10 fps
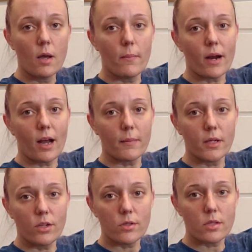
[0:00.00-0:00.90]
But I'm
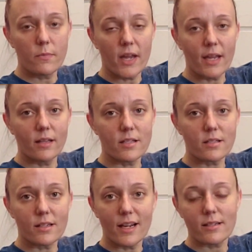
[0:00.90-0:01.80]
gonna use the band. This
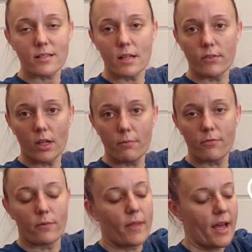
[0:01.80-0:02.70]
is the next level up from